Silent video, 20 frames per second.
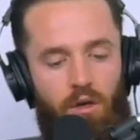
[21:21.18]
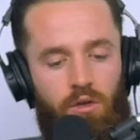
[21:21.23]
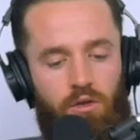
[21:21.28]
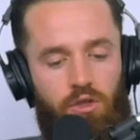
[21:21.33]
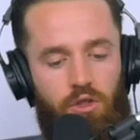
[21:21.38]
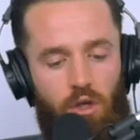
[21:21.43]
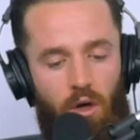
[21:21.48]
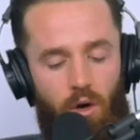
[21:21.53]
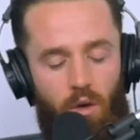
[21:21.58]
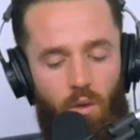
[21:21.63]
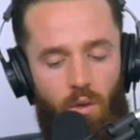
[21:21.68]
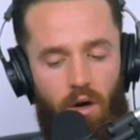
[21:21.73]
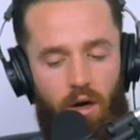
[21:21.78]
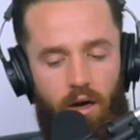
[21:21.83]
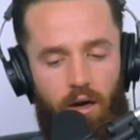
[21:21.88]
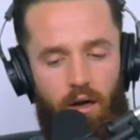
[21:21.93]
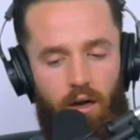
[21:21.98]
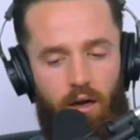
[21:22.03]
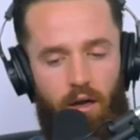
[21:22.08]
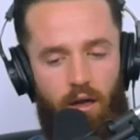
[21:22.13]
So
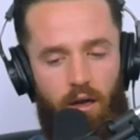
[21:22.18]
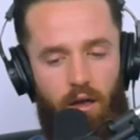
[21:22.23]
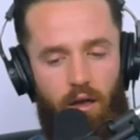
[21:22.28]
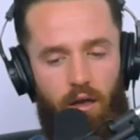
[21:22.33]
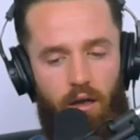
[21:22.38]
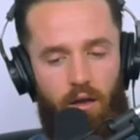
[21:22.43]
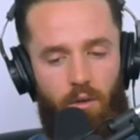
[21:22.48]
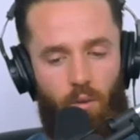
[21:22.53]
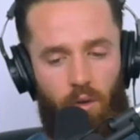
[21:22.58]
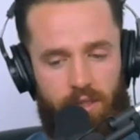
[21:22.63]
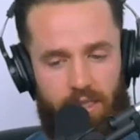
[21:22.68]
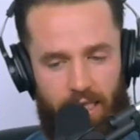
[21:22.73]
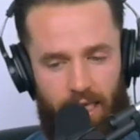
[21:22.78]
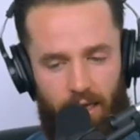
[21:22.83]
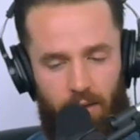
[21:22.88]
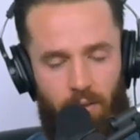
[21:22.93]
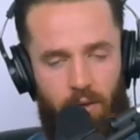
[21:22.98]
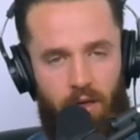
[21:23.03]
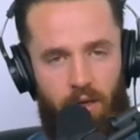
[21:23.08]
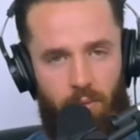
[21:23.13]
once
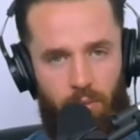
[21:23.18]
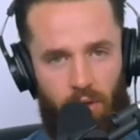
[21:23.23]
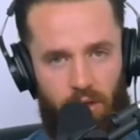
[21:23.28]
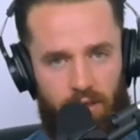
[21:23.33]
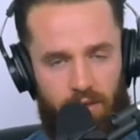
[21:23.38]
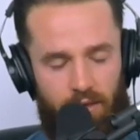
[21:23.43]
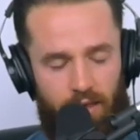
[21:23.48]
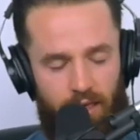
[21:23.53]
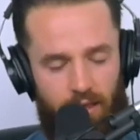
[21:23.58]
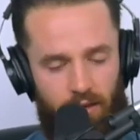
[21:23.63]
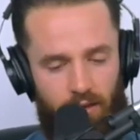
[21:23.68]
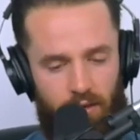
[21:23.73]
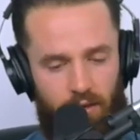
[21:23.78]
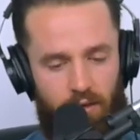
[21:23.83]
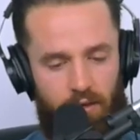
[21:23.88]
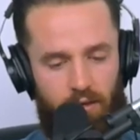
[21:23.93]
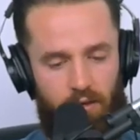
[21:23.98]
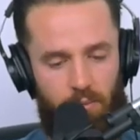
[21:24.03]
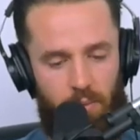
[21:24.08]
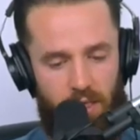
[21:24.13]
again, putting
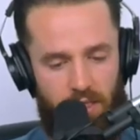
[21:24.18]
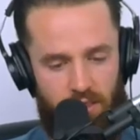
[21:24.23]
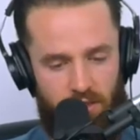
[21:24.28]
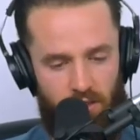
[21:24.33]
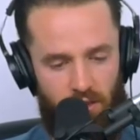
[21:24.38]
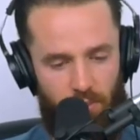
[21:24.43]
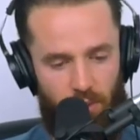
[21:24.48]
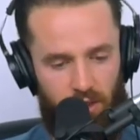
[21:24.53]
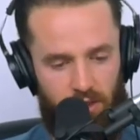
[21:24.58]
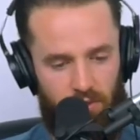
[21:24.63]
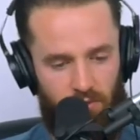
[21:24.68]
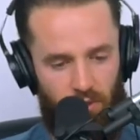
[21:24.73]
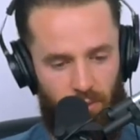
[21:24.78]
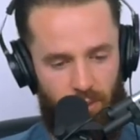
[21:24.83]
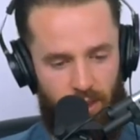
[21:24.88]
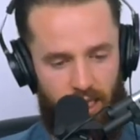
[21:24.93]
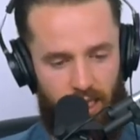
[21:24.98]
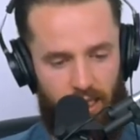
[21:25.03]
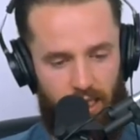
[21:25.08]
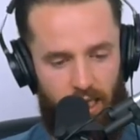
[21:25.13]
together the pieces of the puzzle for the
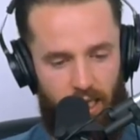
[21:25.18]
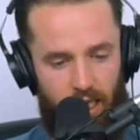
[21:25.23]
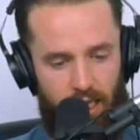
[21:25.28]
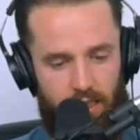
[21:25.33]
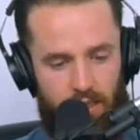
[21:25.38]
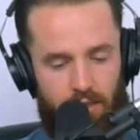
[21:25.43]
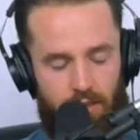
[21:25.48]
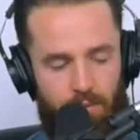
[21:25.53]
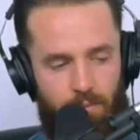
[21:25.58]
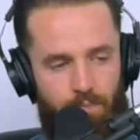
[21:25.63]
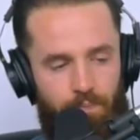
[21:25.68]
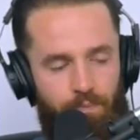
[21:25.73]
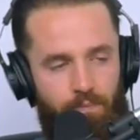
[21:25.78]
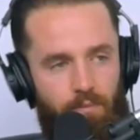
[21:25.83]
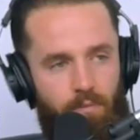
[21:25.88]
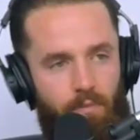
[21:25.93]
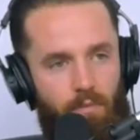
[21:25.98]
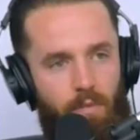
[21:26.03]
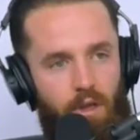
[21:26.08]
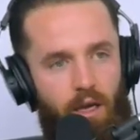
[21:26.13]
podcast,
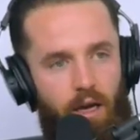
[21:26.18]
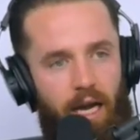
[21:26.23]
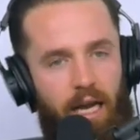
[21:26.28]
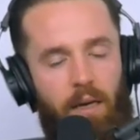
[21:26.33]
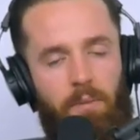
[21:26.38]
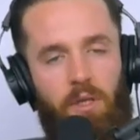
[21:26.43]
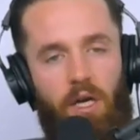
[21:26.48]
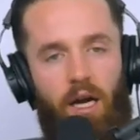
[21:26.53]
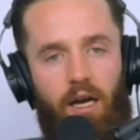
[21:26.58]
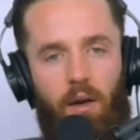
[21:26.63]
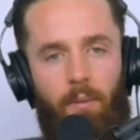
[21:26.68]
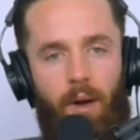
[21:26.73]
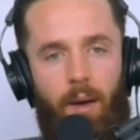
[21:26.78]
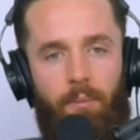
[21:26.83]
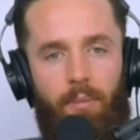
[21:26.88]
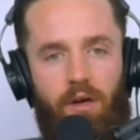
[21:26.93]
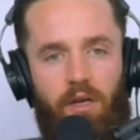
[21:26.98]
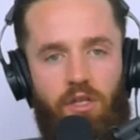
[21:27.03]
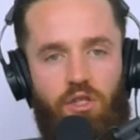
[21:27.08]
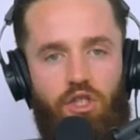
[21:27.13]
I ended up talking to my
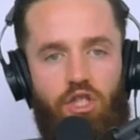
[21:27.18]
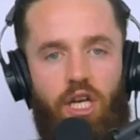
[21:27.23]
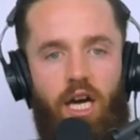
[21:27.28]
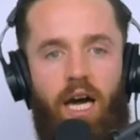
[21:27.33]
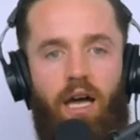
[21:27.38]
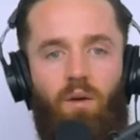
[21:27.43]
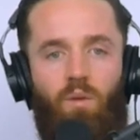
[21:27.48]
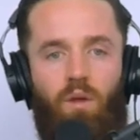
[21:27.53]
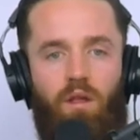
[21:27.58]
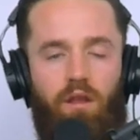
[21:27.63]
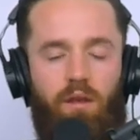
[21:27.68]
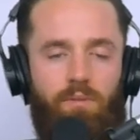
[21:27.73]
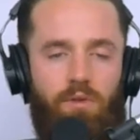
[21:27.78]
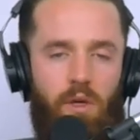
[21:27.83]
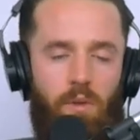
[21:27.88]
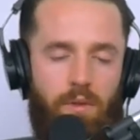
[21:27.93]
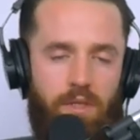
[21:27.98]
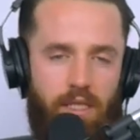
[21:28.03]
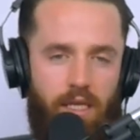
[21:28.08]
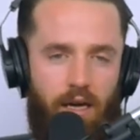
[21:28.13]
buddy John Williams.
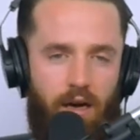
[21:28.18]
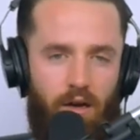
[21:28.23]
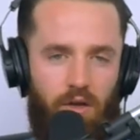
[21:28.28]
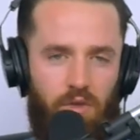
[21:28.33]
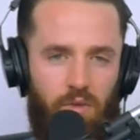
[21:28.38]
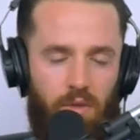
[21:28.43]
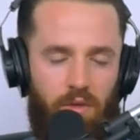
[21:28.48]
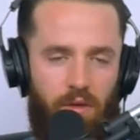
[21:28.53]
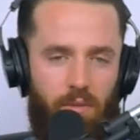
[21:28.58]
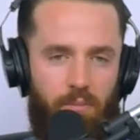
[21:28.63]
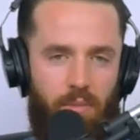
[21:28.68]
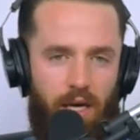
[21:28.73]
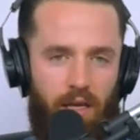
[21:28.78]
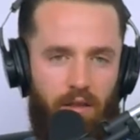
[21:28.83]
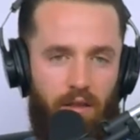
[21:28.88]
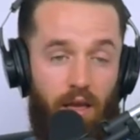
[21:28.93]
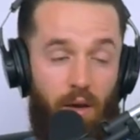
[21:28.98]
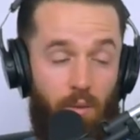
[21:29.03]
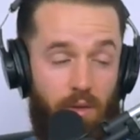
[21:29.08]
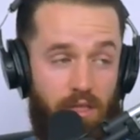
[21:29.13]
I went to college with at
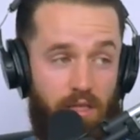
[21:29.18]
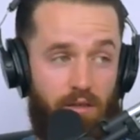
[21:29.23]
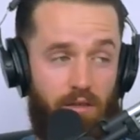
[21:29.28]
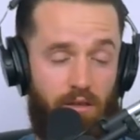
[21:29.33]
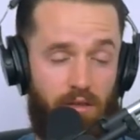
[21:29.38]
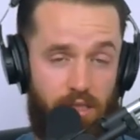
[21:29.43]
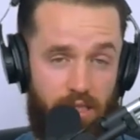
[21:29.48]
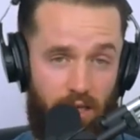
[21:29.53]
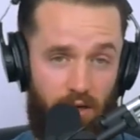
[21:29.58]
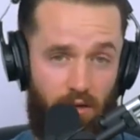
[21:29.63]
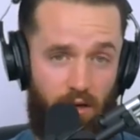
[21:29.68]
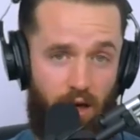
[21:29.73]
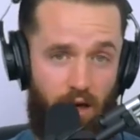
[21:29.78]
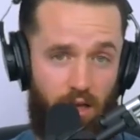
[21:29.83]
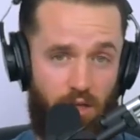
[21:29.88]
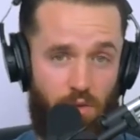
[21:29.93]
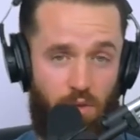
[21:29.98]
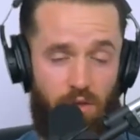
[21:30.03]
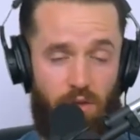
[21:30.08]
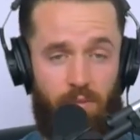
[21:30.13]
Bentley. I went to LaSalle
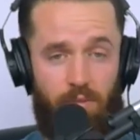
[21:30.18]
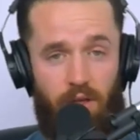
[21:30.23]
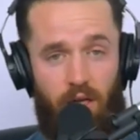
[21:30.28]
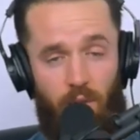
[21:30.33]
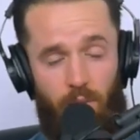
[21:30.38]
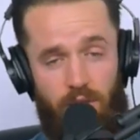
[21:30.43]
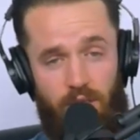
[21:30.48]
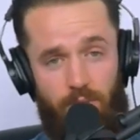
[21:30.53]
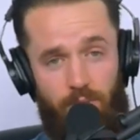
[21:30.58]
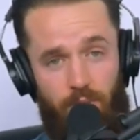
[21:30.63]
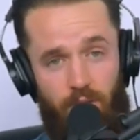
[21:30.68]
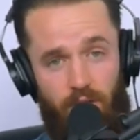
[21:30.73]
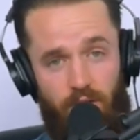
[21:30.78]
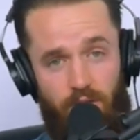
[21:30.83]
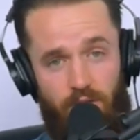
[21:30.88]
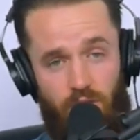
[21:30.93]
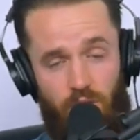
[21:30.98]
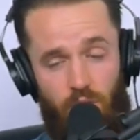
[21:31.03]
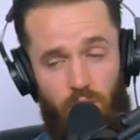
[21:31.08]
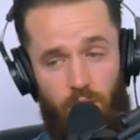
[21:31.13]
College with him. Then I went to
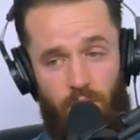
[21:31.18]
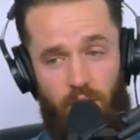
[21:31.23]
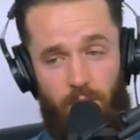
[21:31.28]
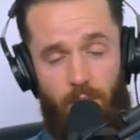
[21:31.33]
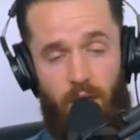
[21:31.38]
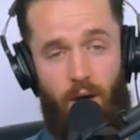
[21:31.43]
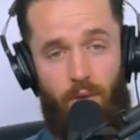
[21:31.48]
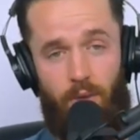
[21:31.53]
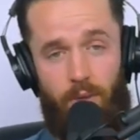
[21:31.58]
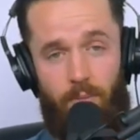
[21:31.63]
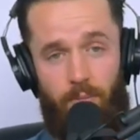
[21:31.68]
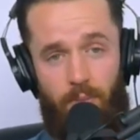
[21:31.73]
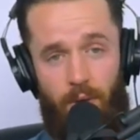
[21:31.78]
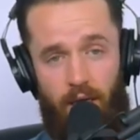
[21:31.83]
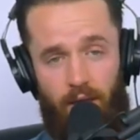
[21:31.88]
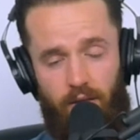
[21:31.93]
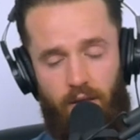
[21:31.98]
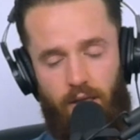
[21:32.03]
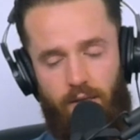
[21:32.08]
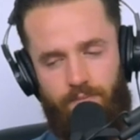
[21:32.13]
school with him out in
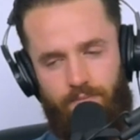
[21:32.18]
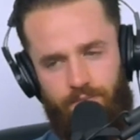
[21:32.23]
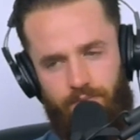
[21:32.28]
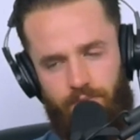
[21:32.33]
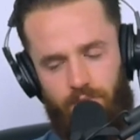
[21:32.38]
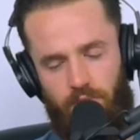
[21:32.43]
Bentley.